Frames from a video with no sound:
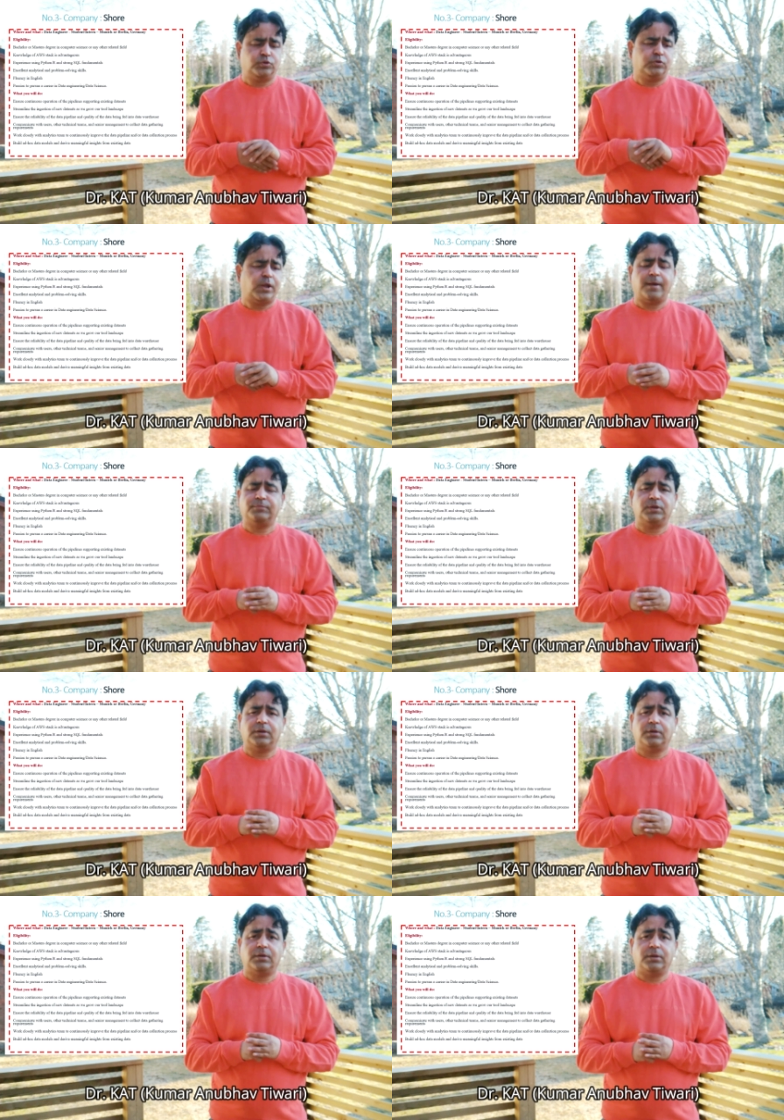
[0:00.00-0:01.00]
You should have the
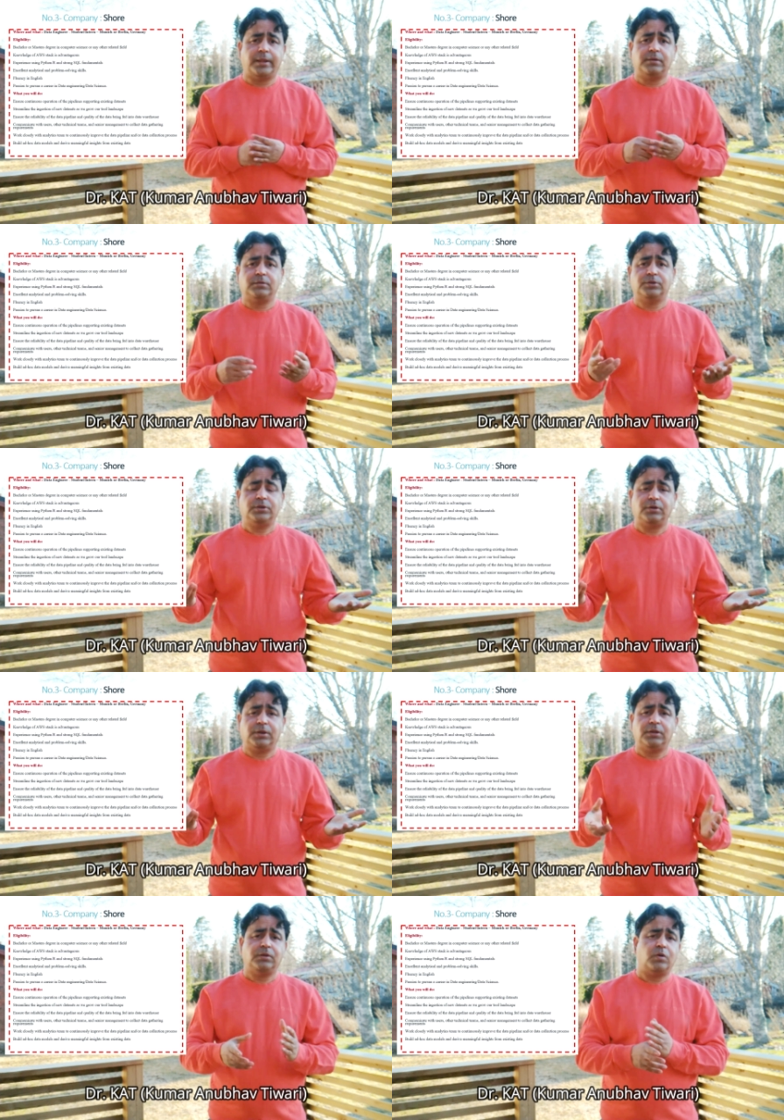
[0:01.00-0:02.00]
like the
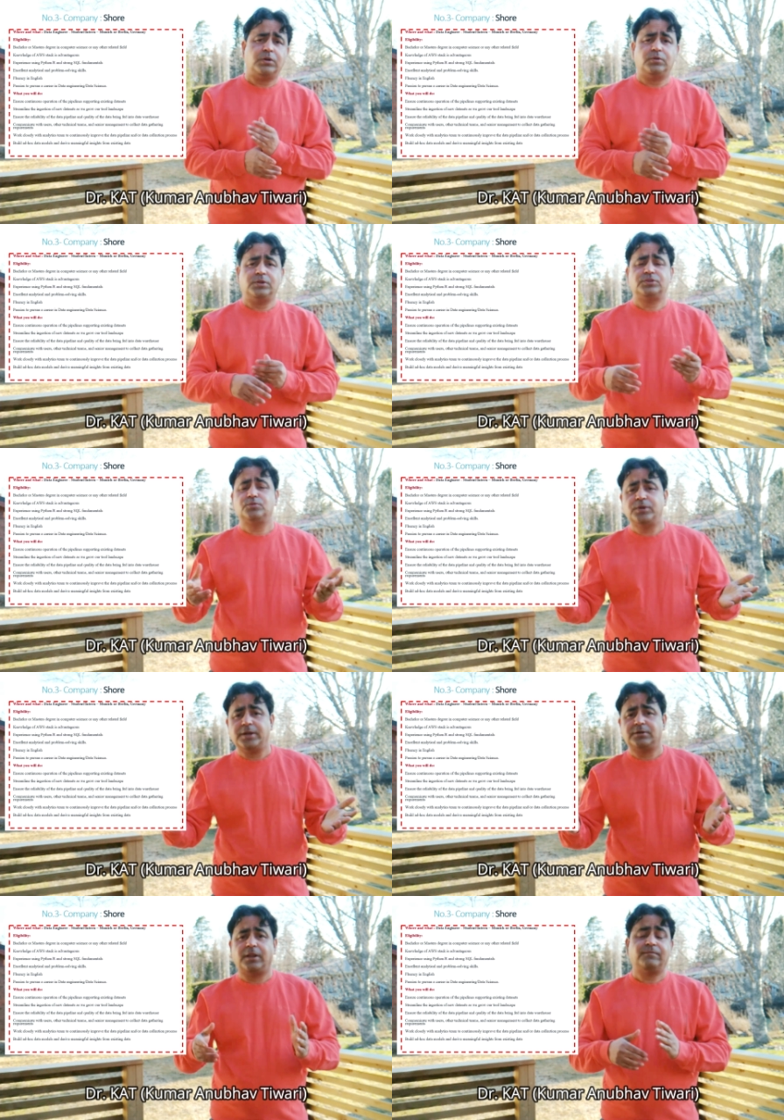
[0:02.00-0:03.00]
degree, or you're a
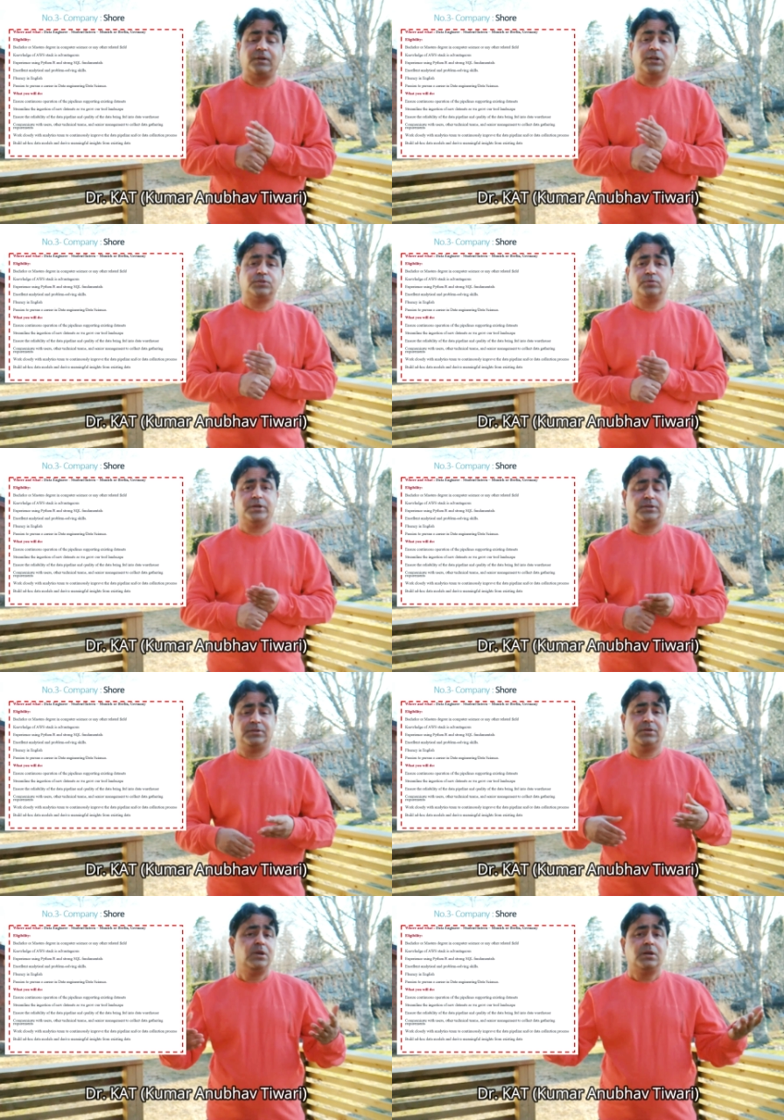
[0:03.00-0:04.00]
student, like from a student
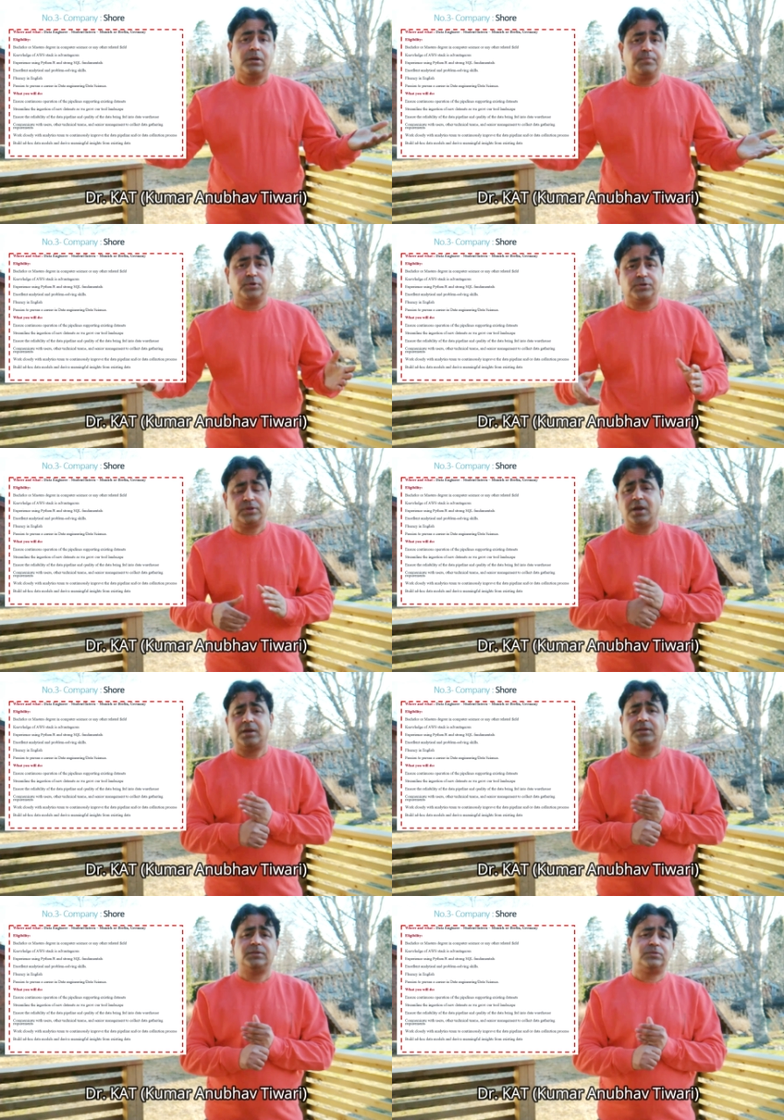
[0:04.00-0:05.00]
in computer
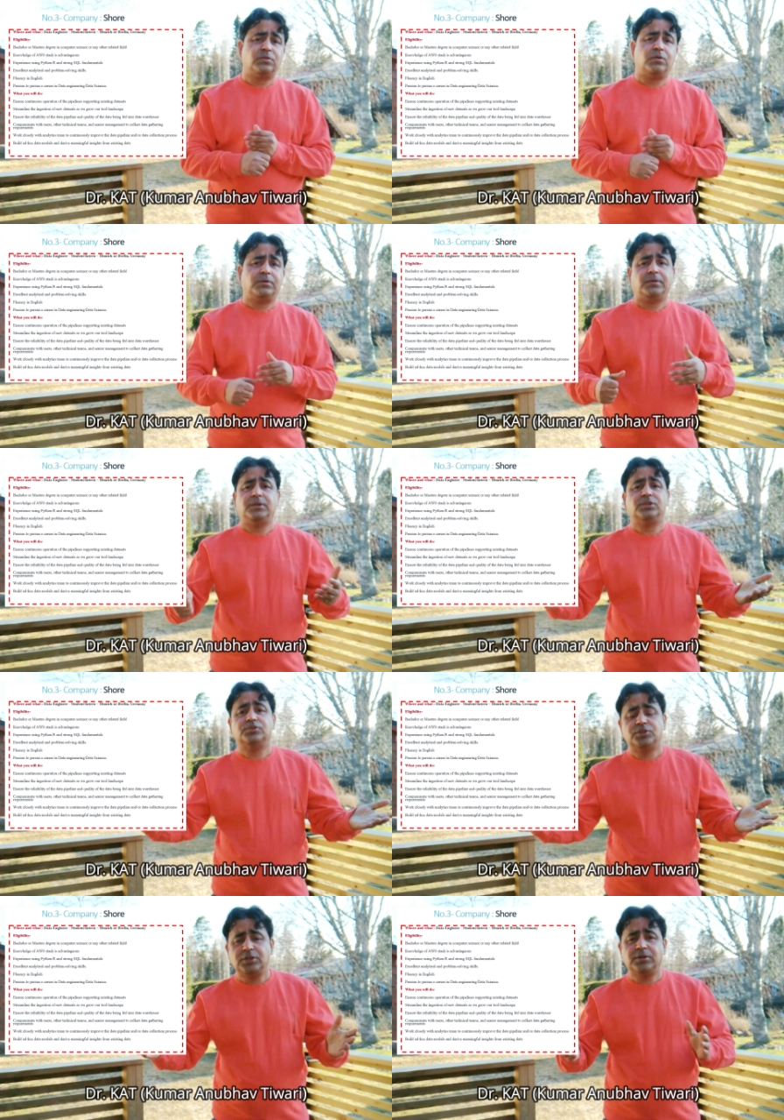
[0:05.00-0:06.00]
science or
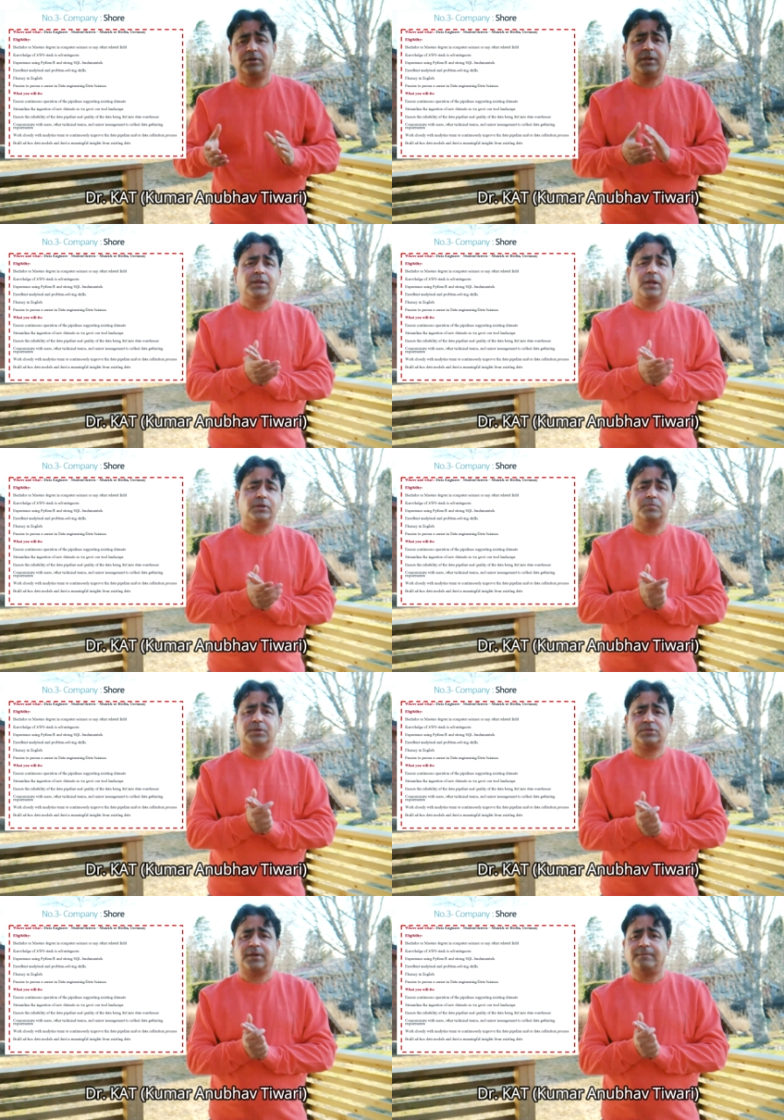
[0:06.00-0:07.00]
in engineering, and you
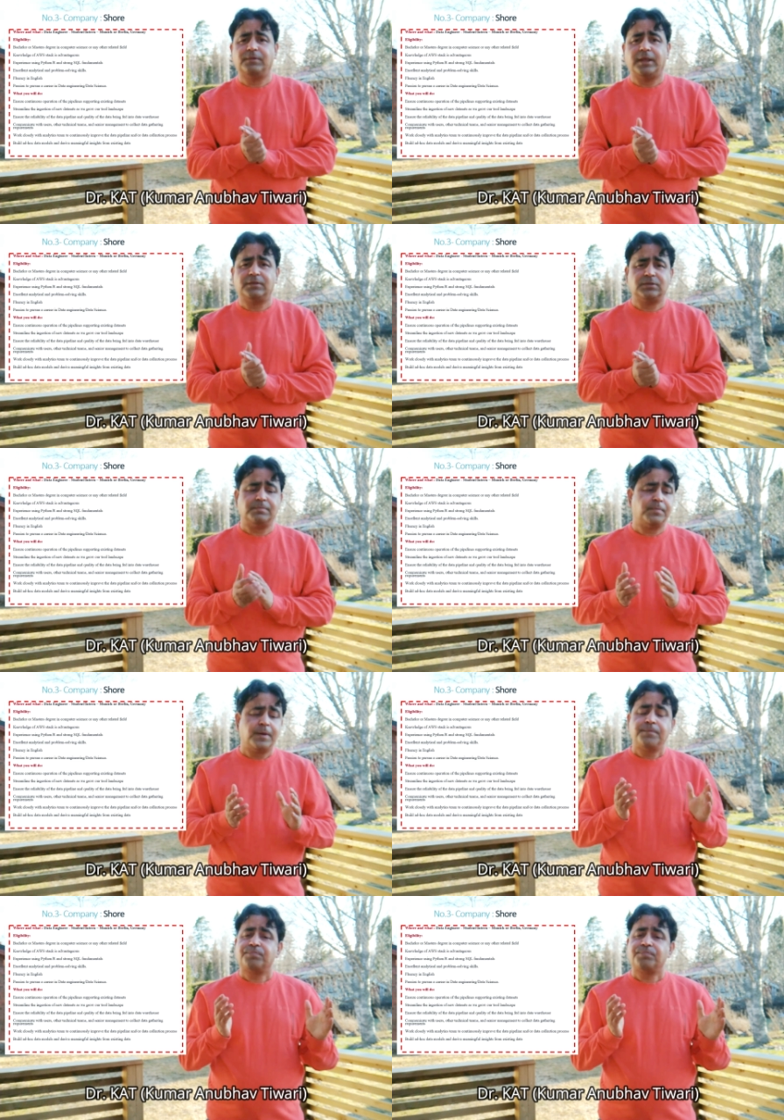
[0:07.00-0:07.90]
must have like some